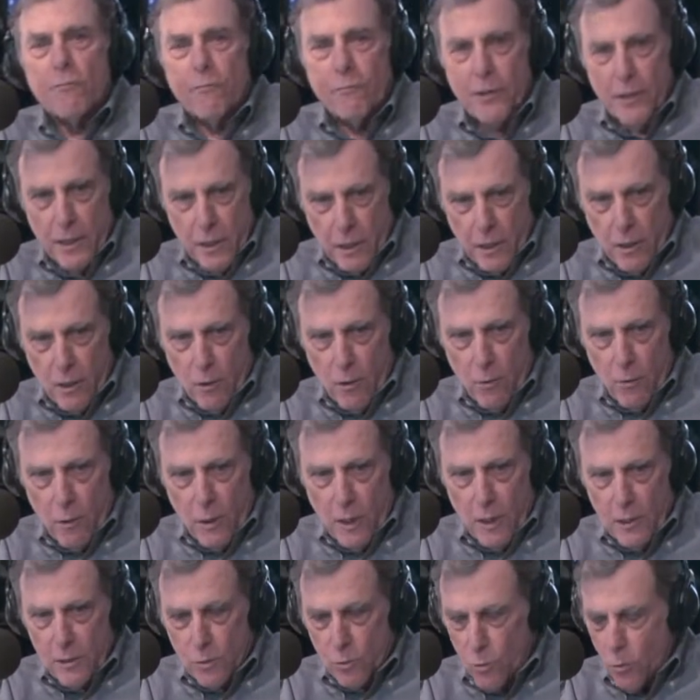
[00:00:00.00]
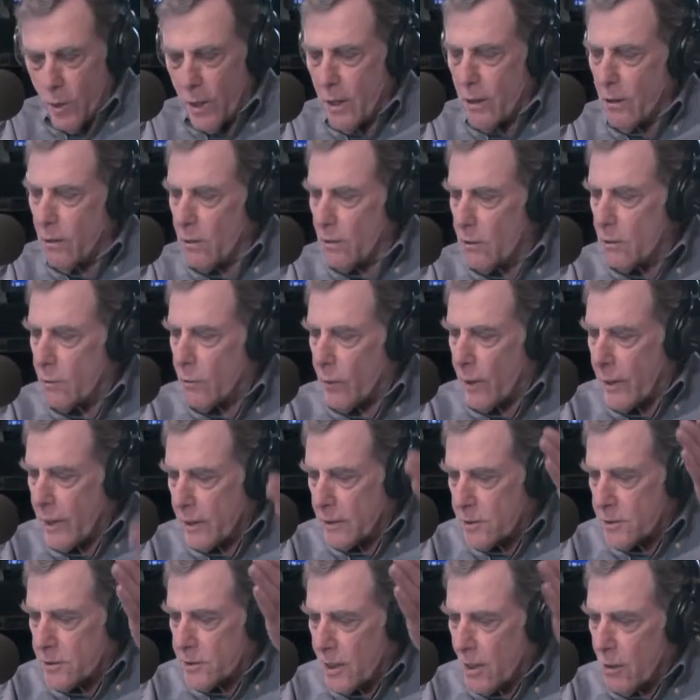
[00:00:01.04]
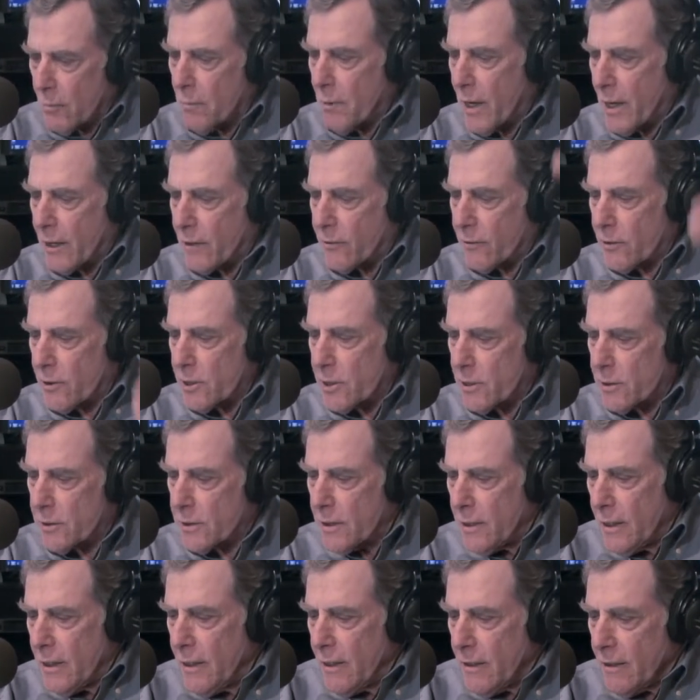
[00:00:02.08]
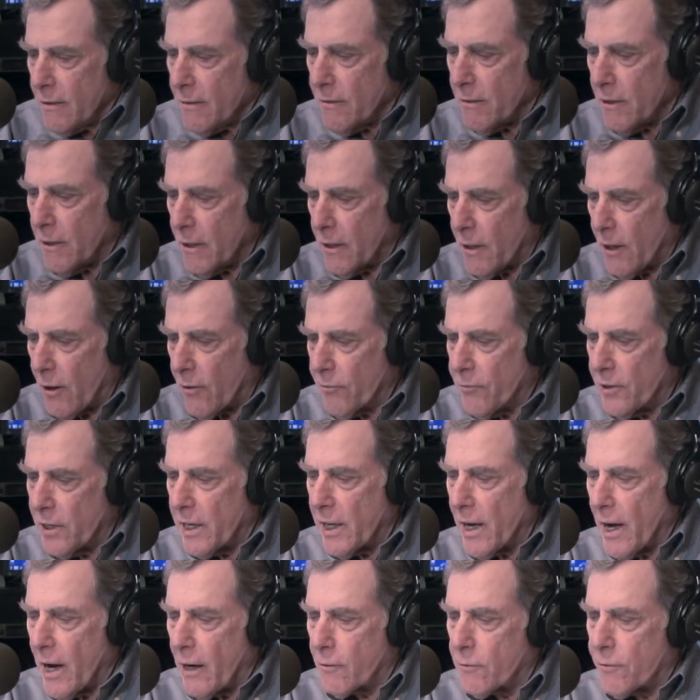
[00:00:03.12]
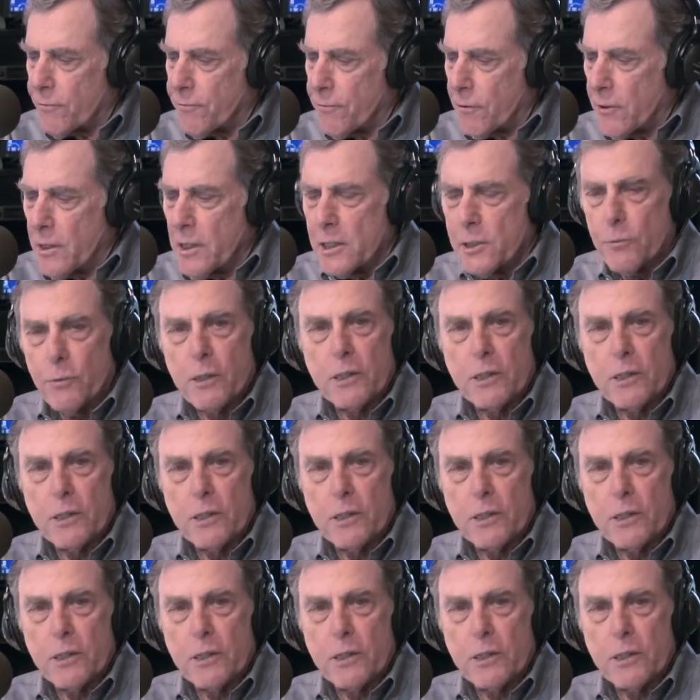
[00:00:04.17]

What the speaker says: video as well. Craig Stelmacher is our videographer. He's